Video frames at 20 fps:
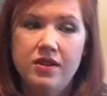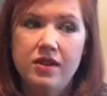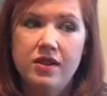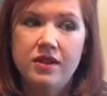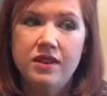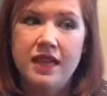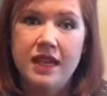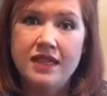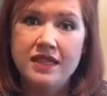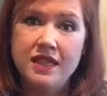
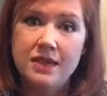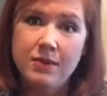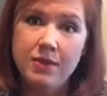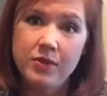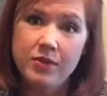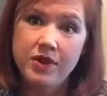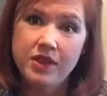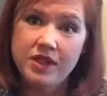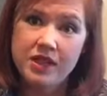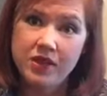last time I
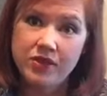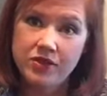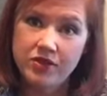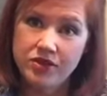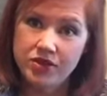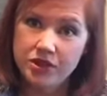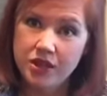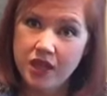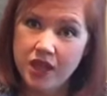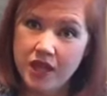went down there in
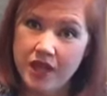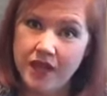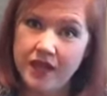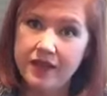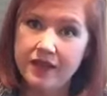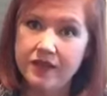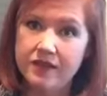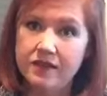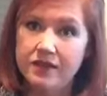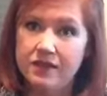
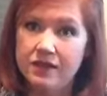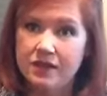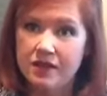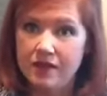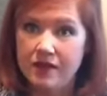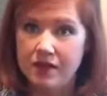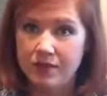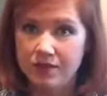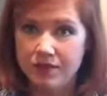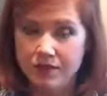July,
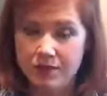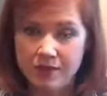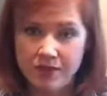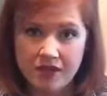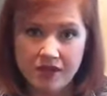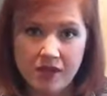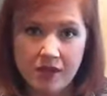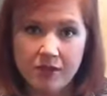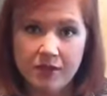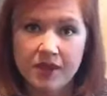it was a big
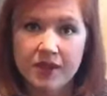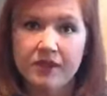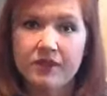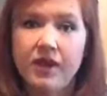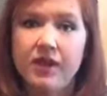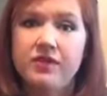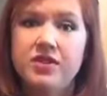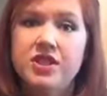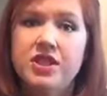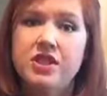topic of
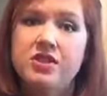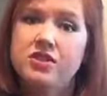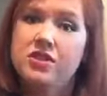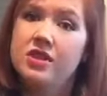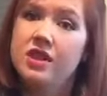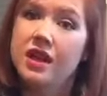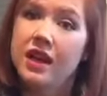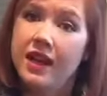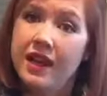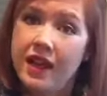conversation
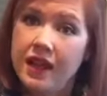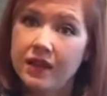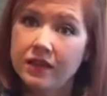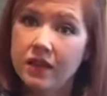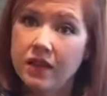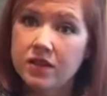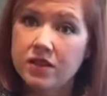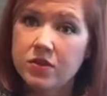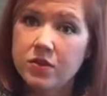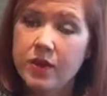that I had
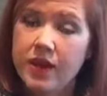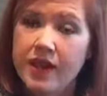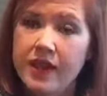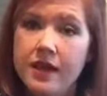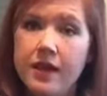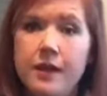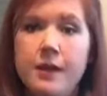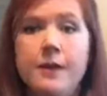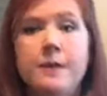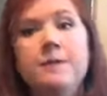lost
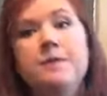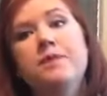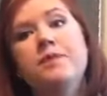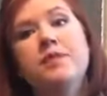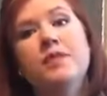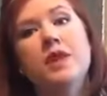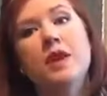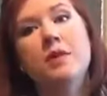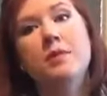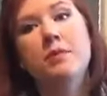weight.
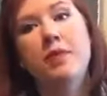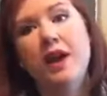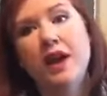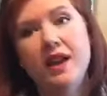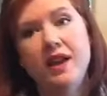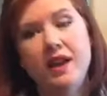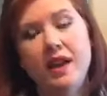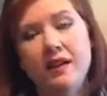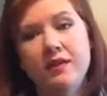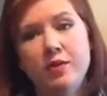
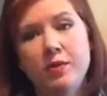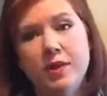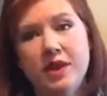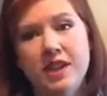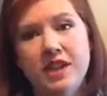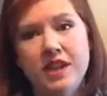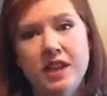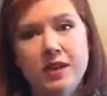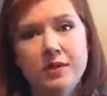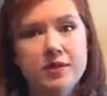But everybody
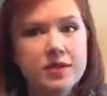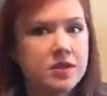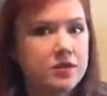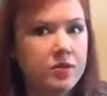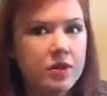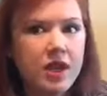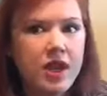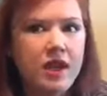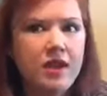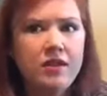again was,
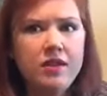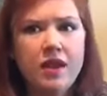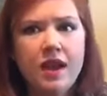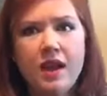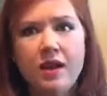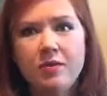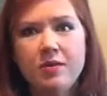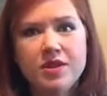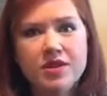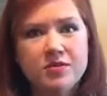well,
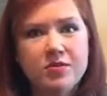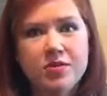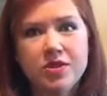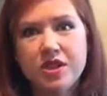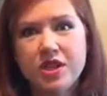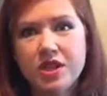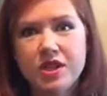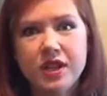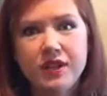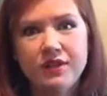how much more
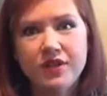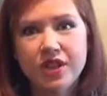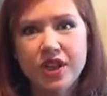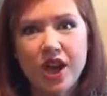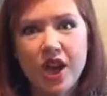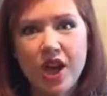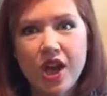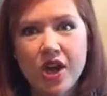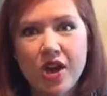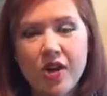do you have to
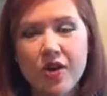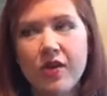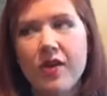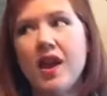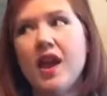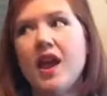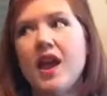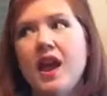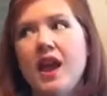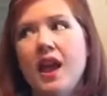go?
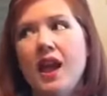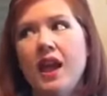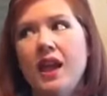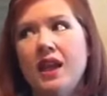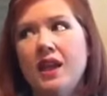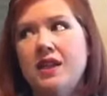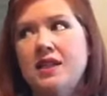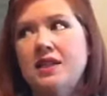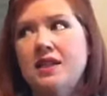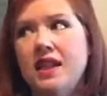And
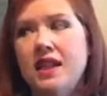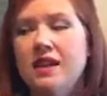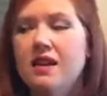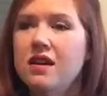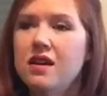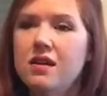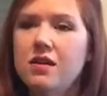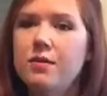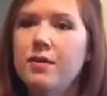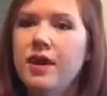I'd say,
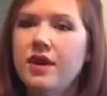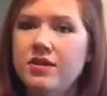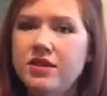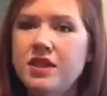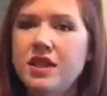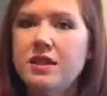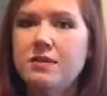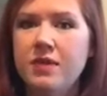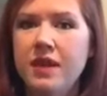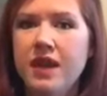oh, about
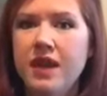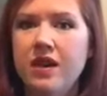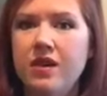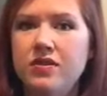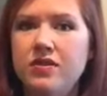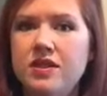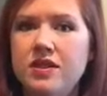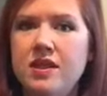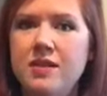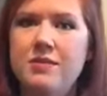10
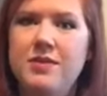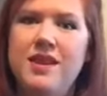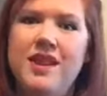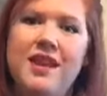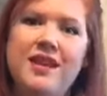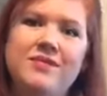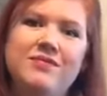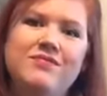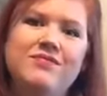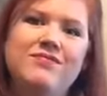pounds. They'd be
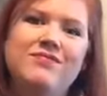like,